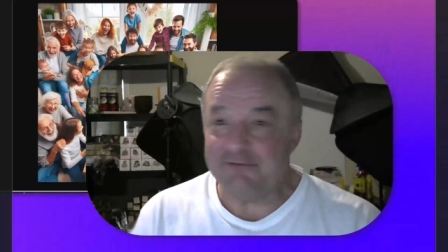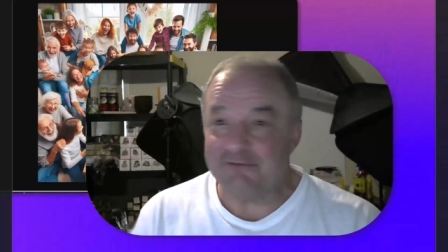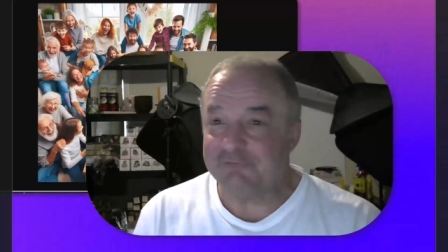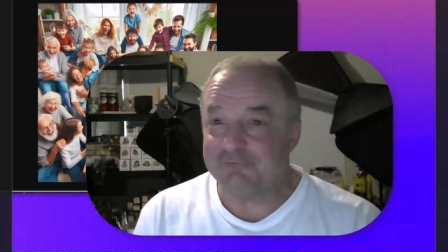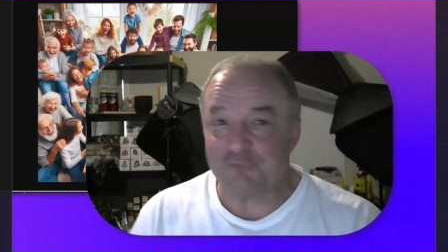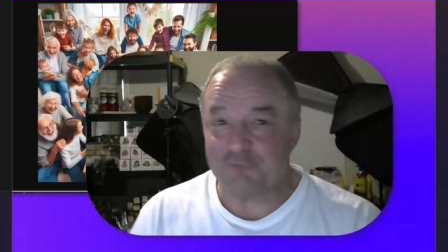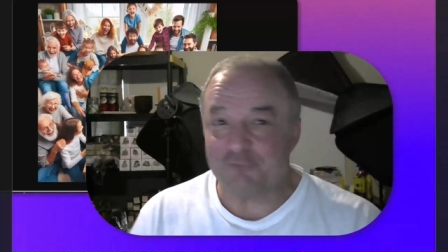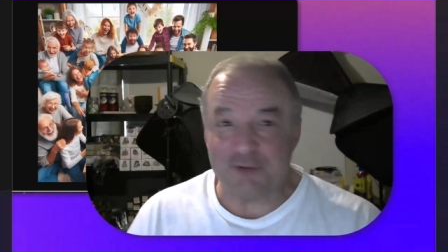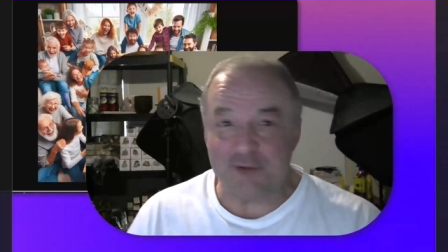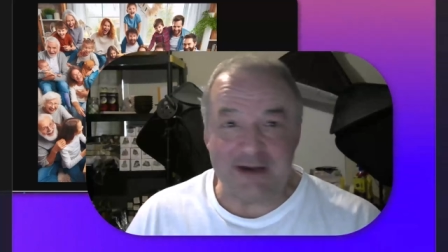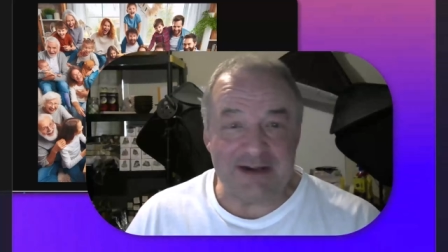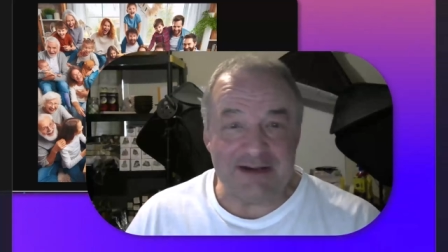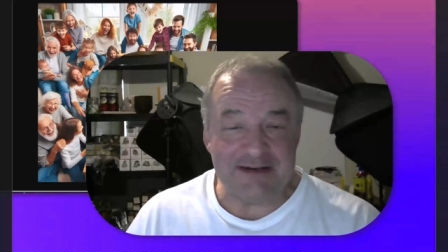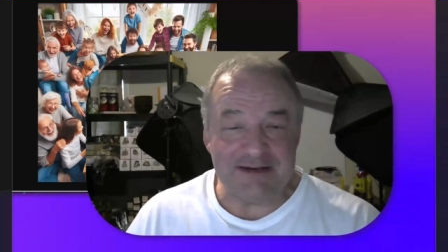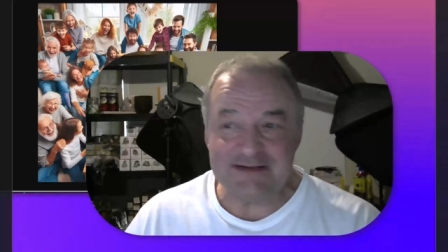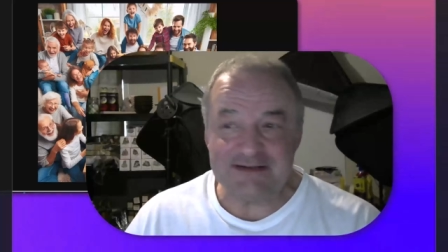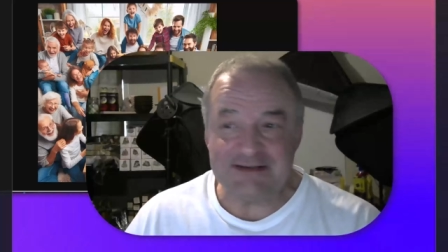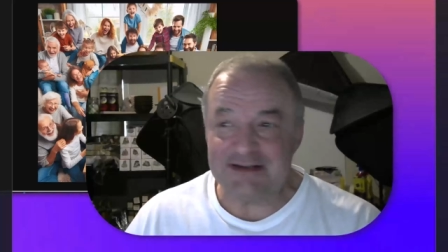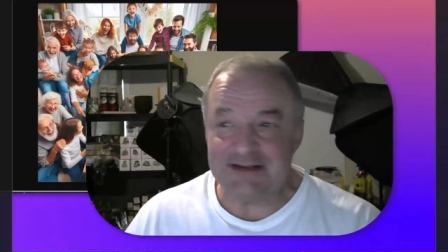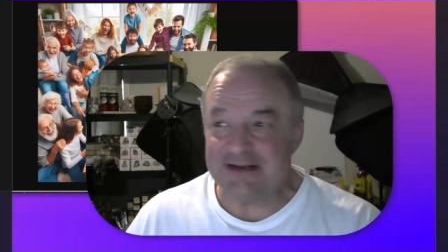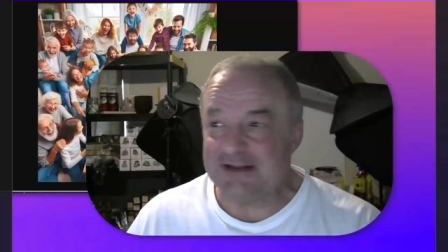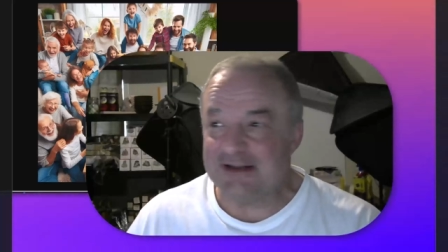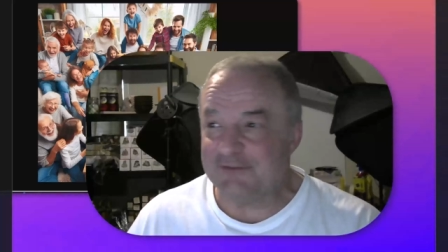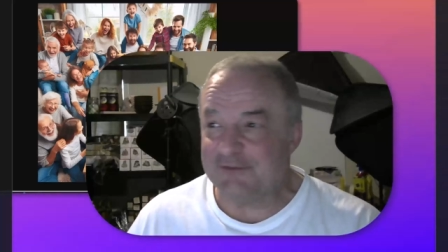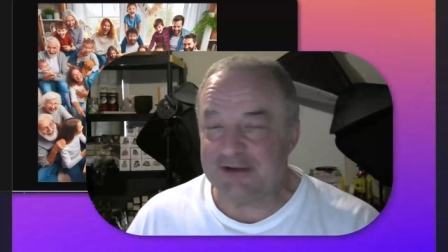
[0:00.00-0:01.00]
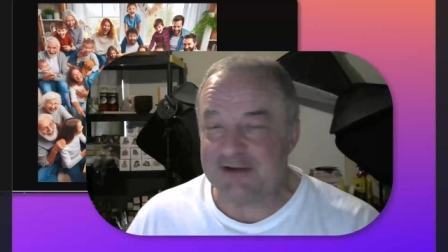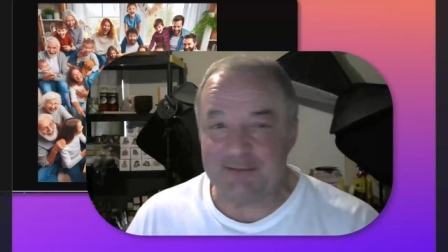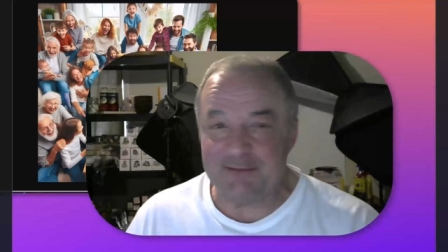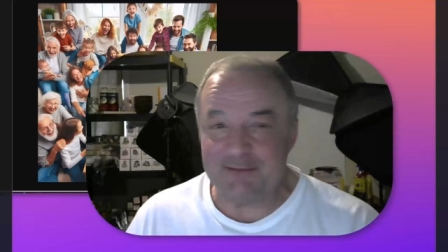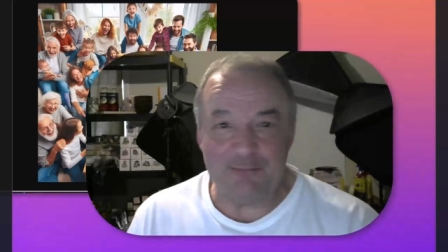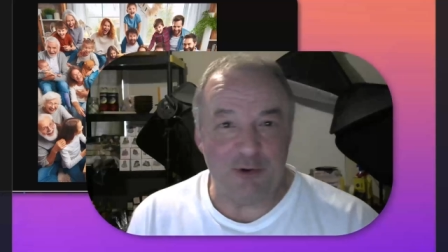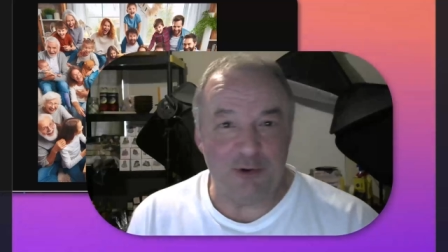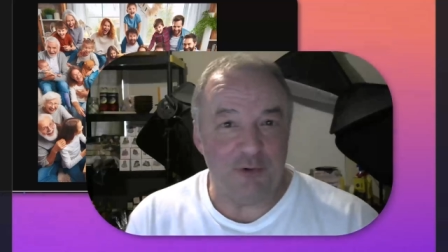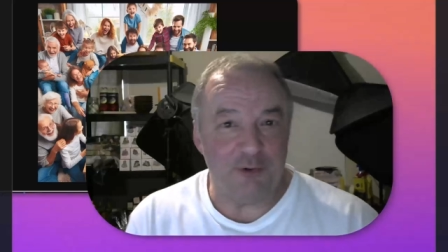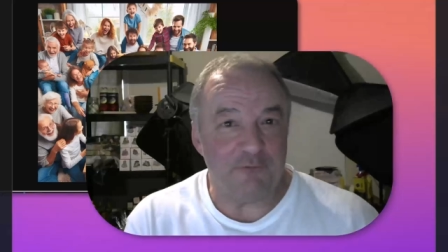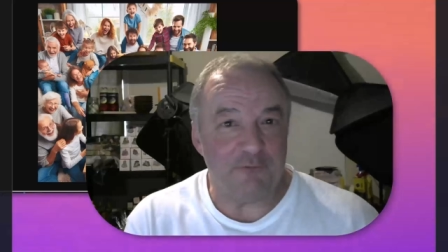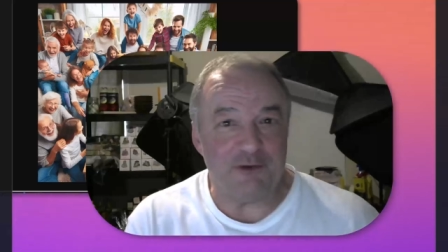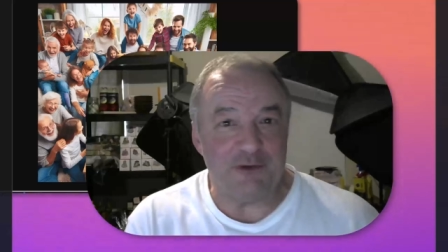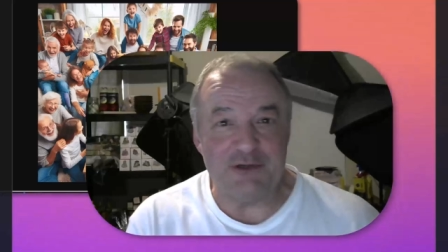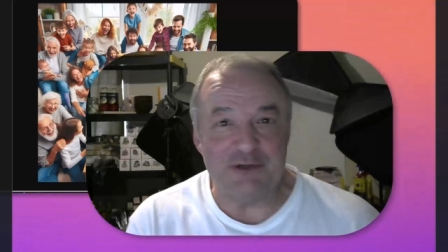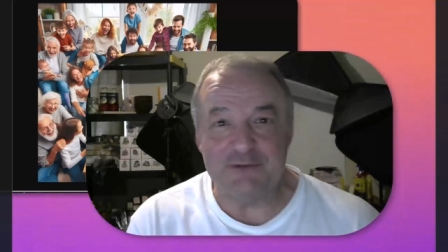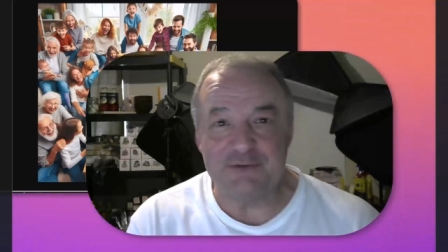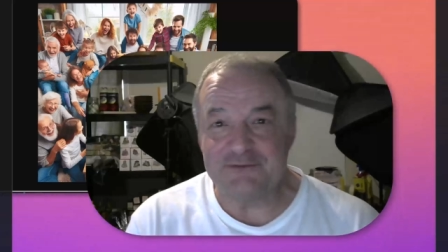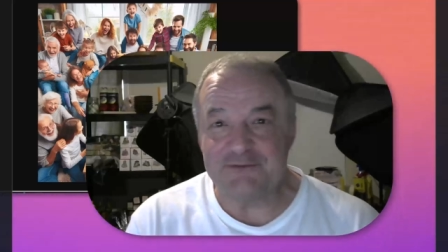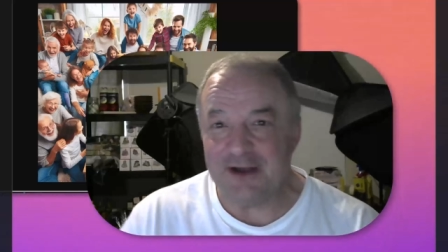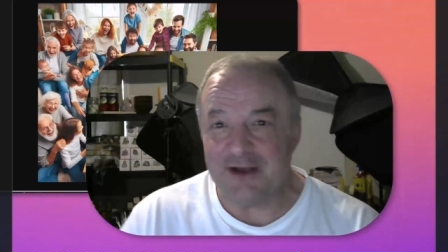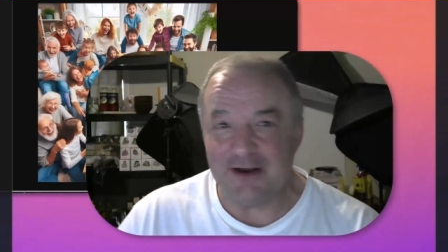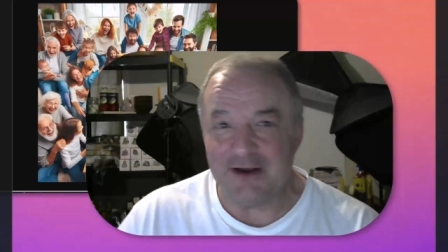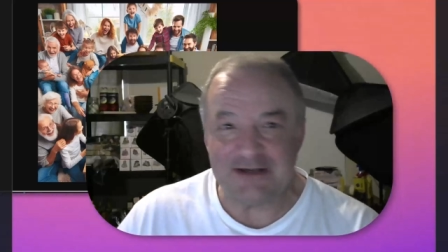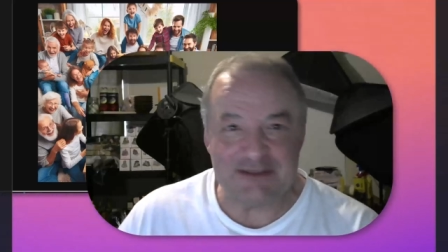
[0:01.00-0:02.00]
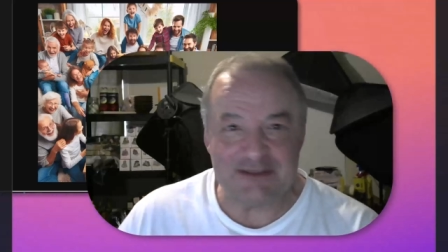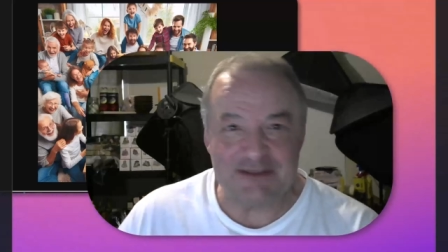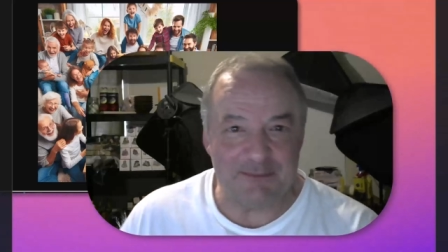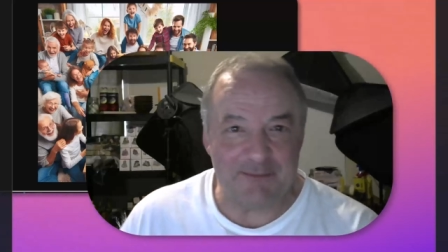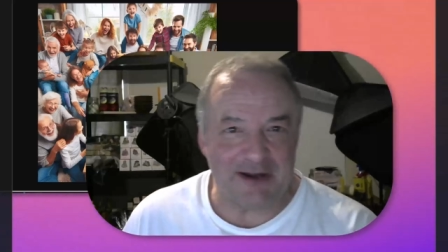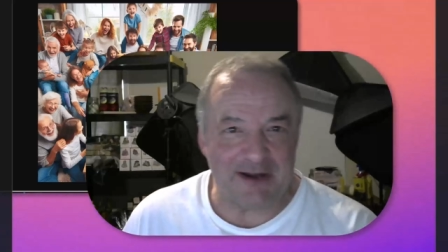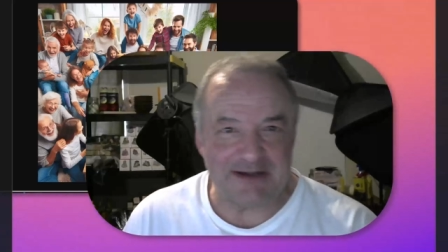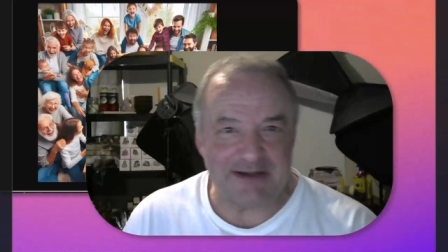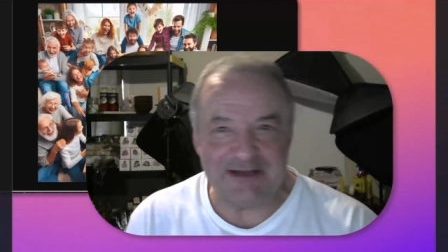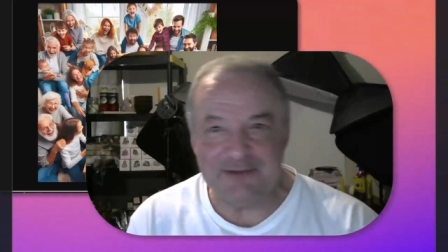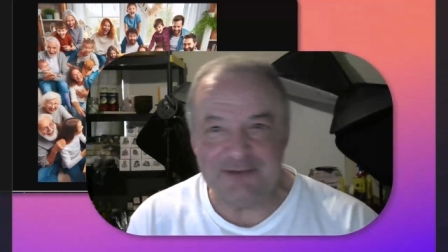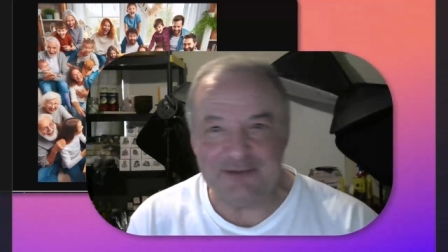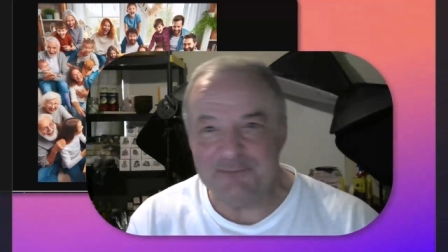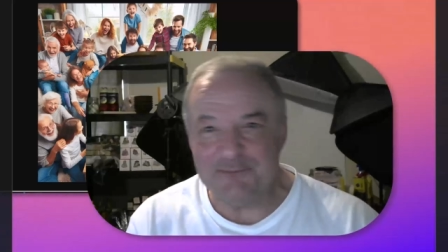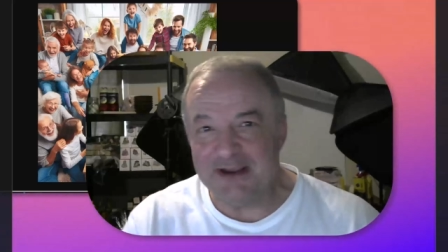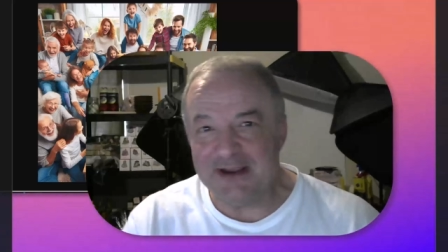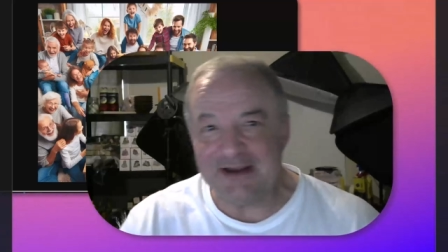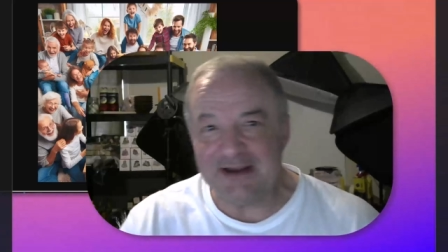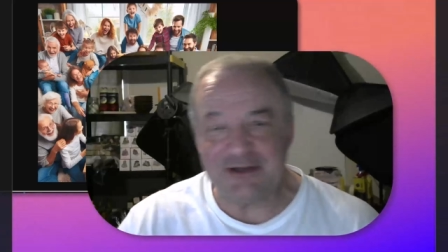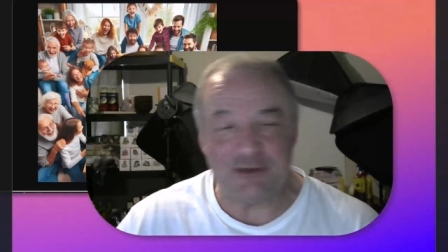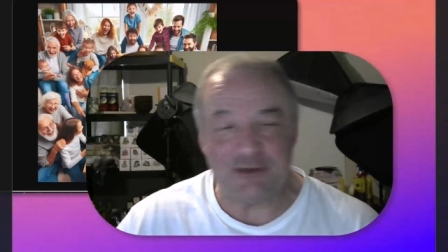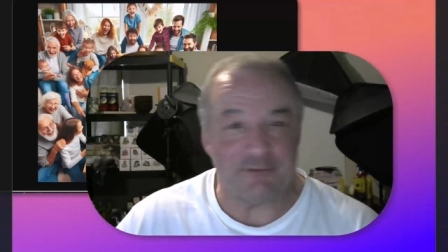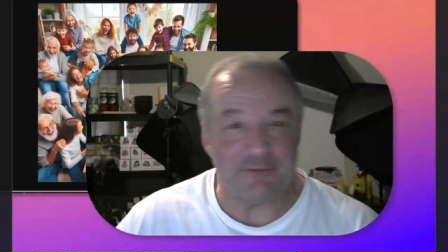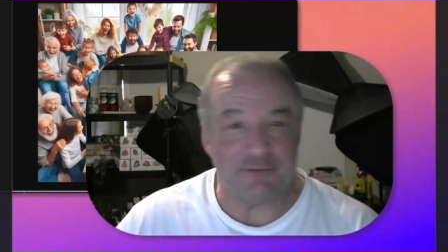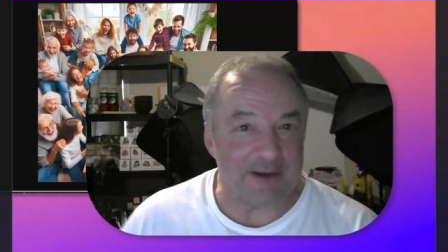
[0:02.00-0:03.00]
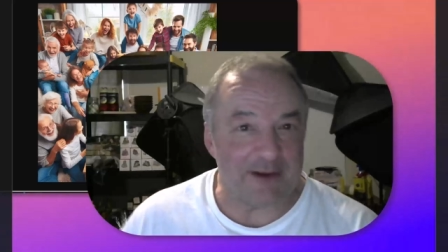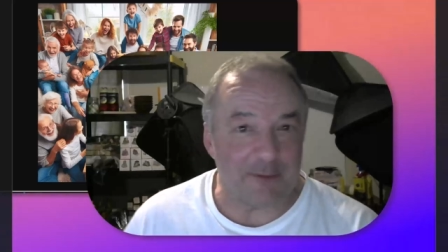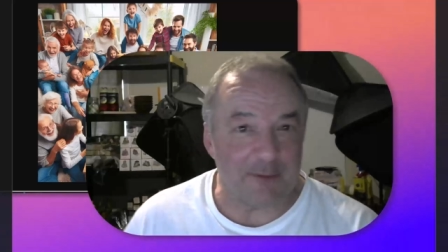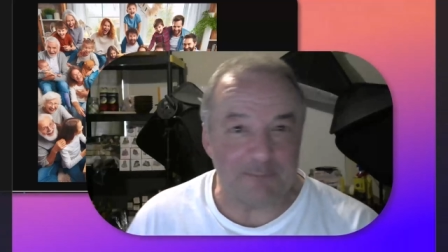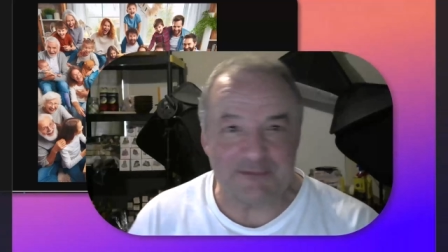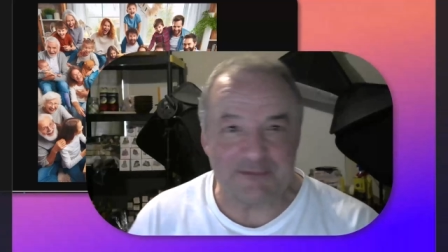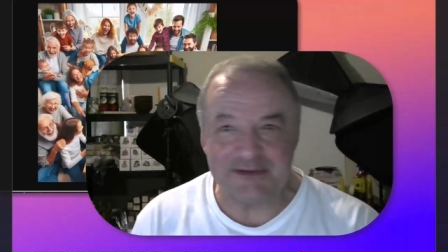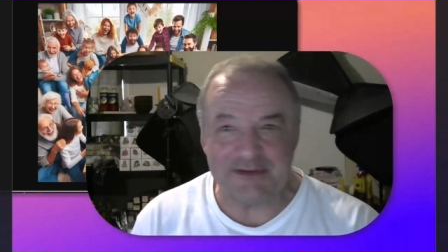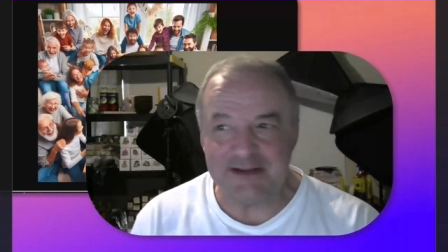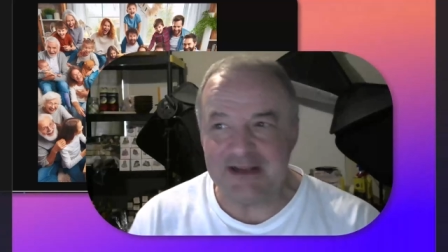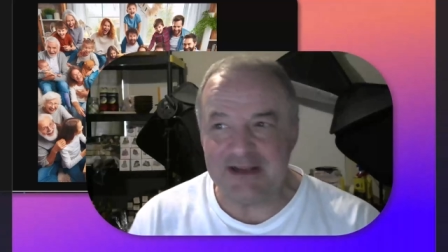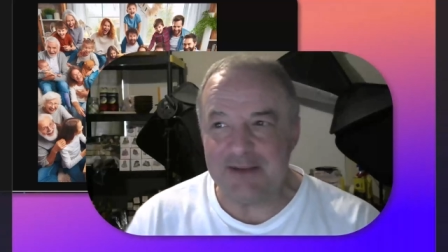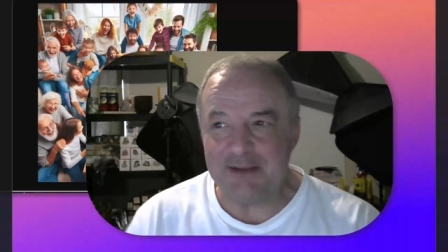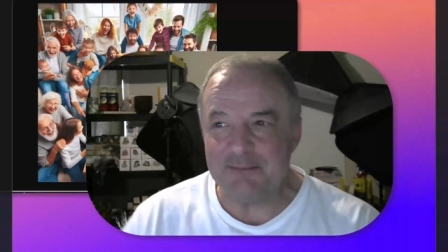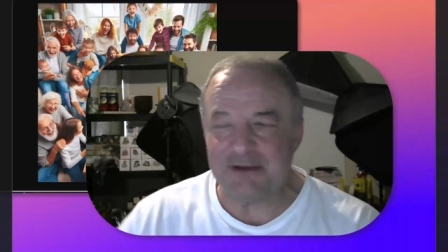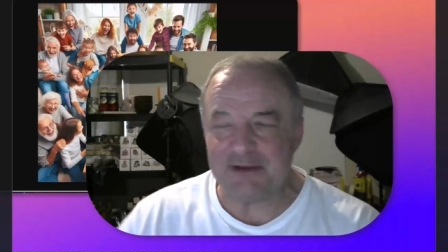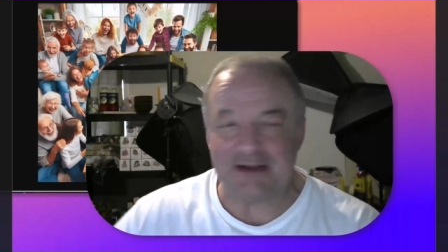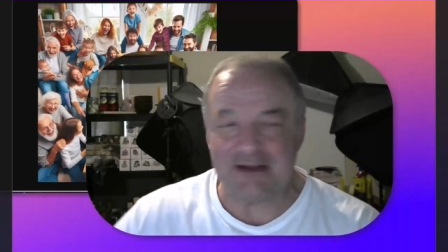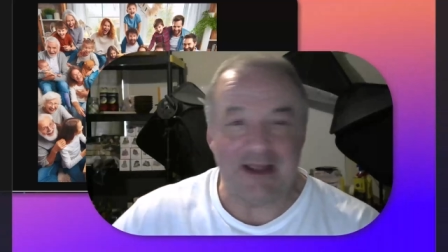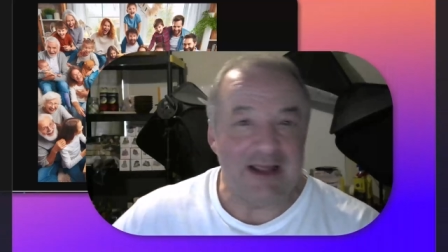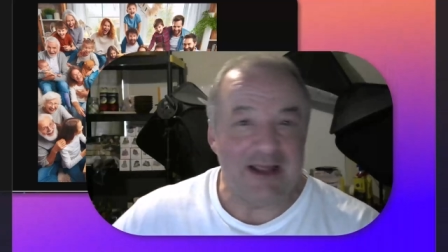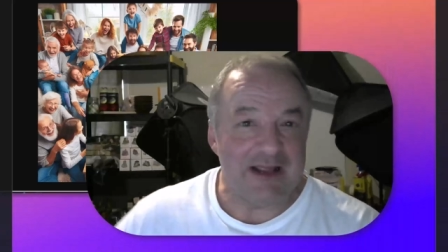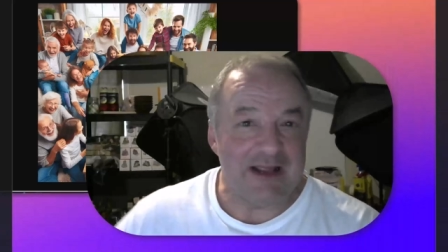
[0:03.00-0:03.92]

friends that have come over and you've talked about eBay and you've helped them, and